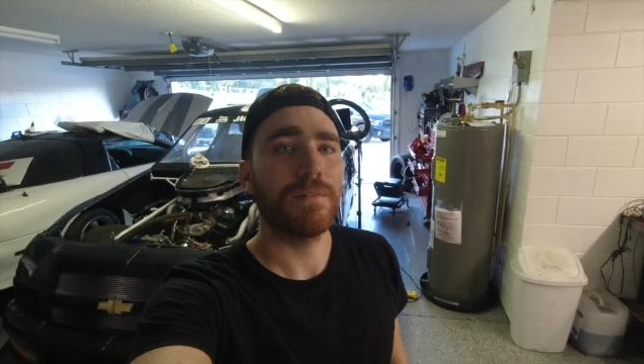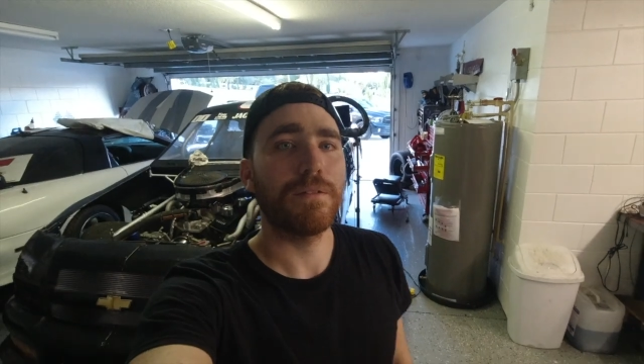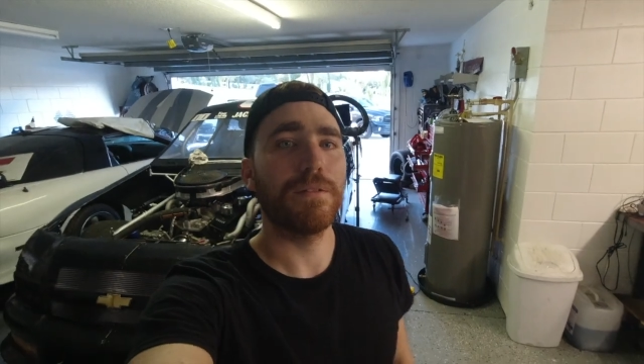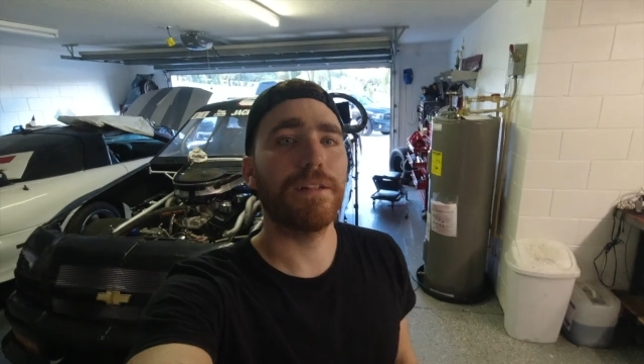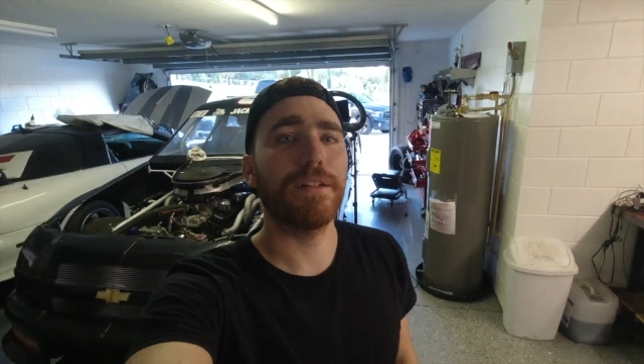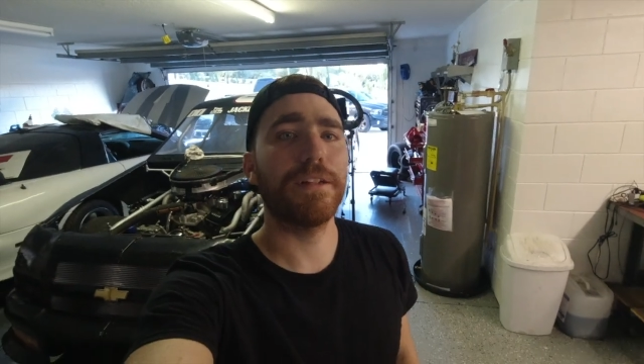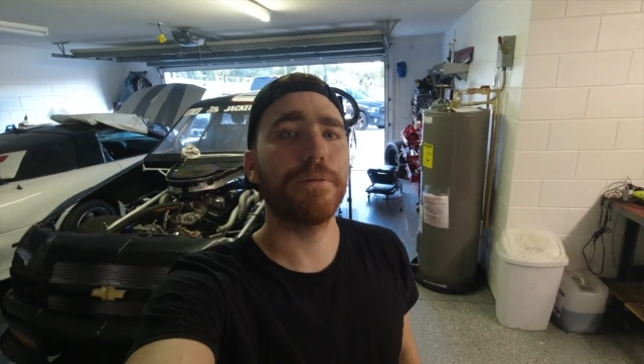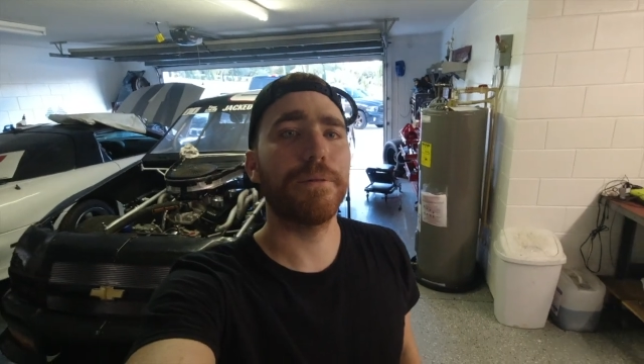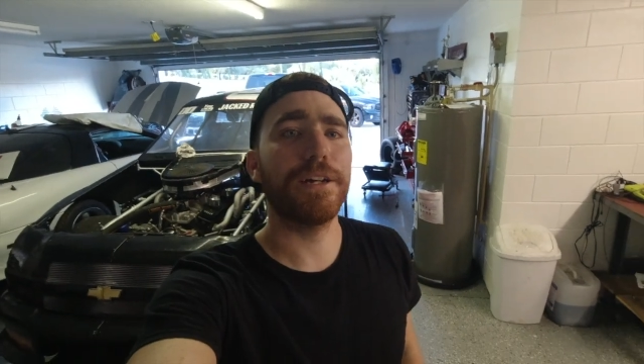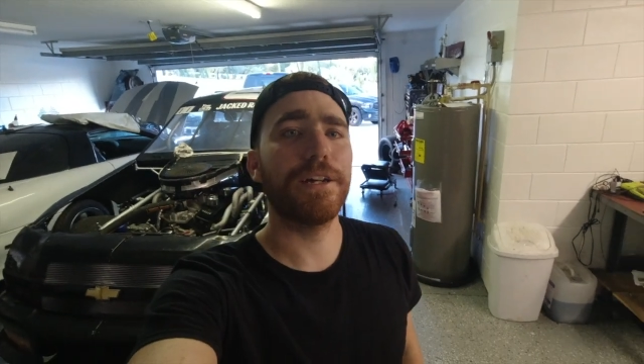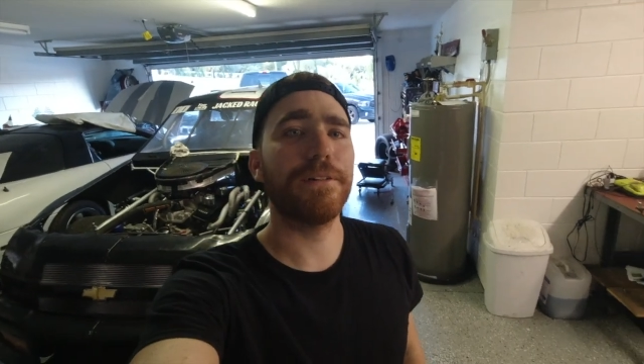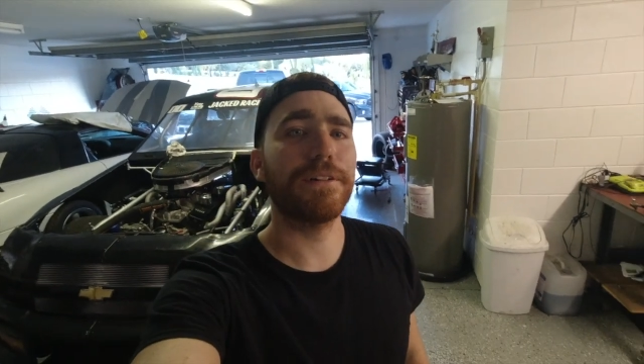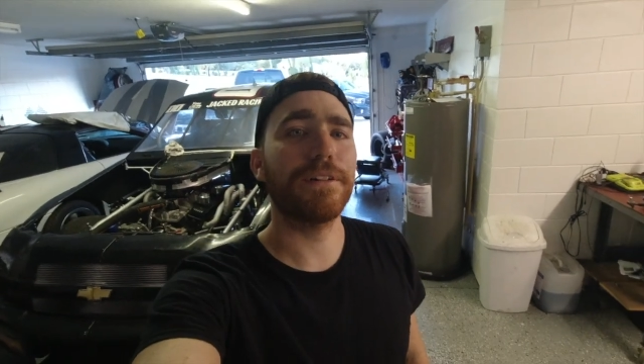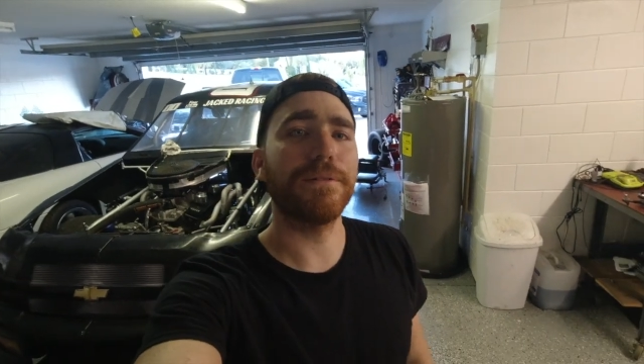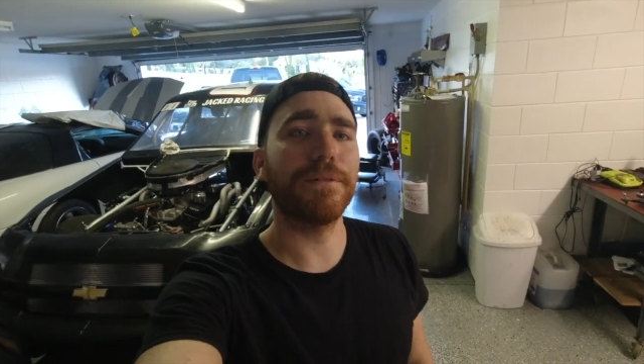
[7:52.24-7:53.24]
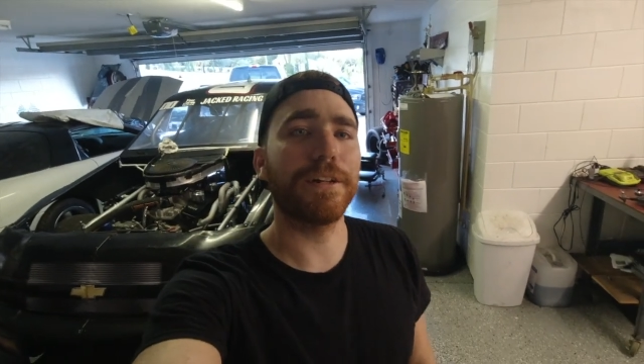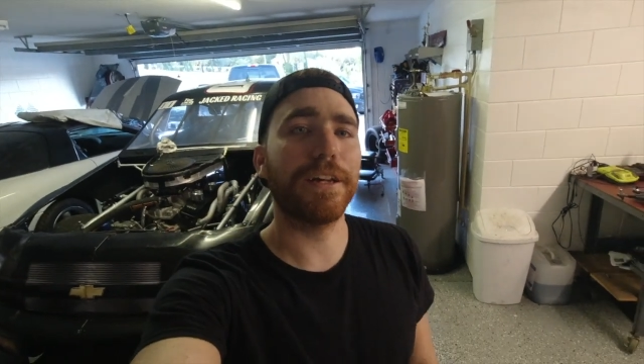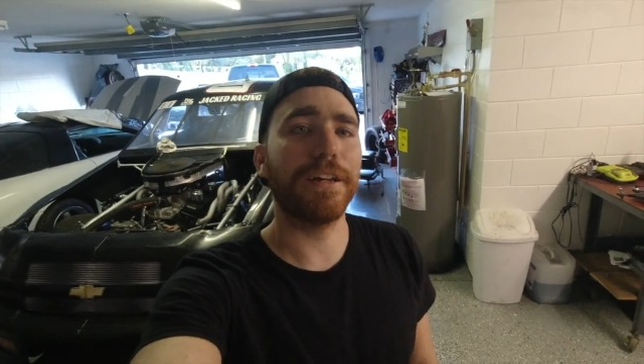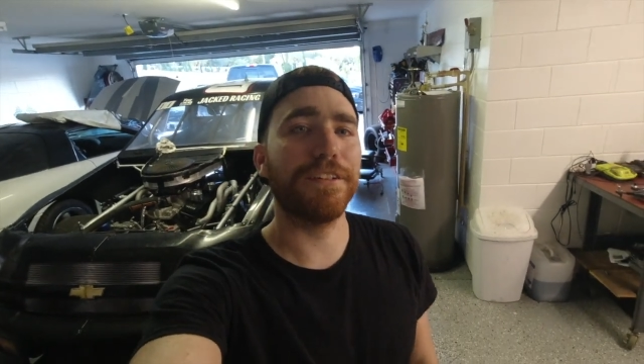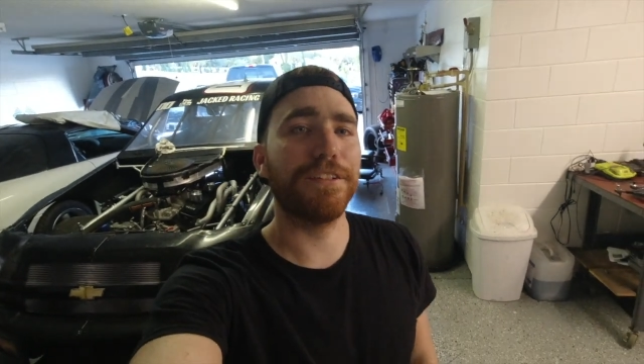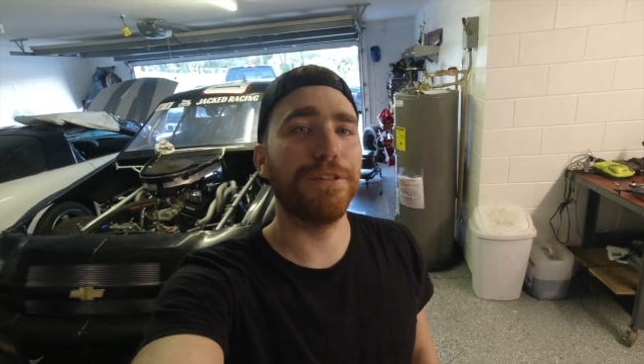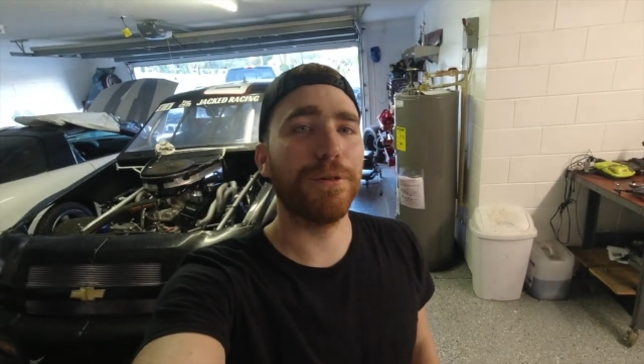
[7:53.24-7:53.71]
Well, there we go. I don't want to
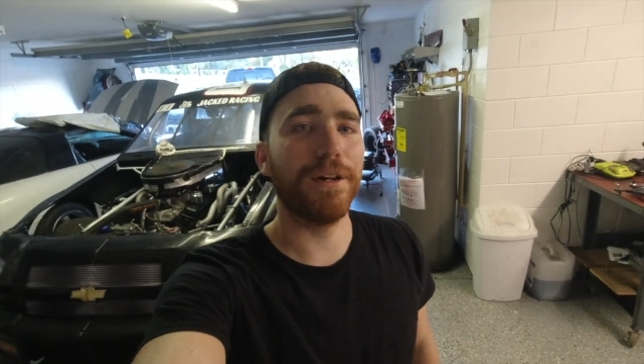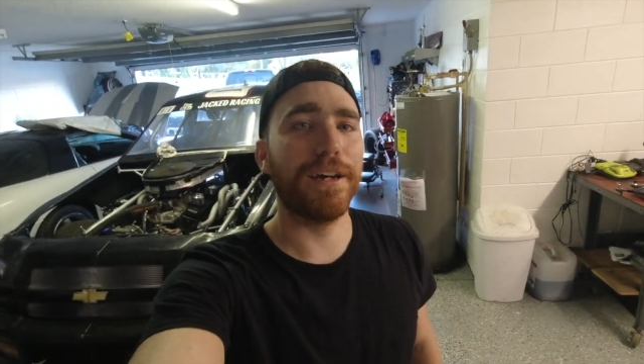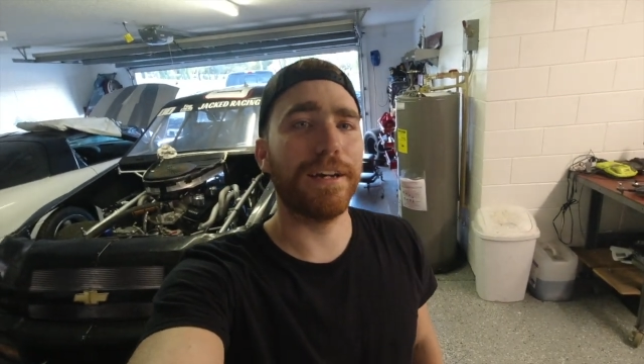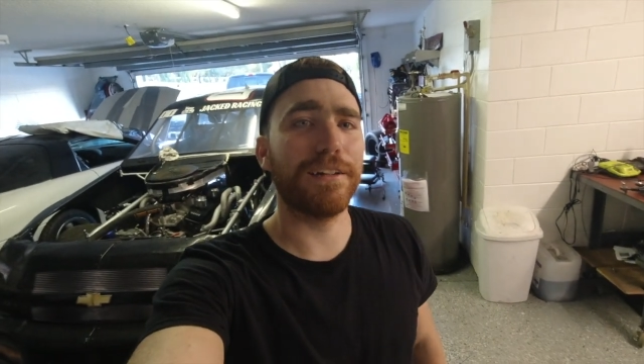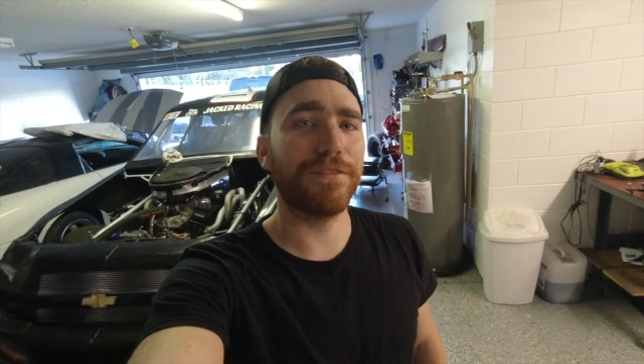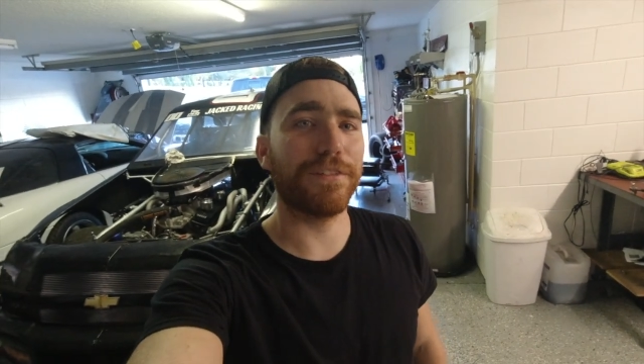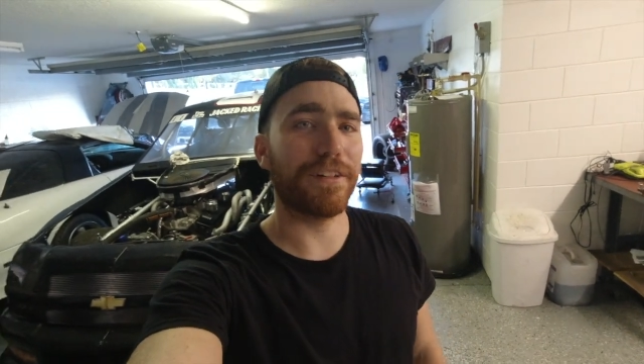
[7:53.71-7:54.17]
get too ahead of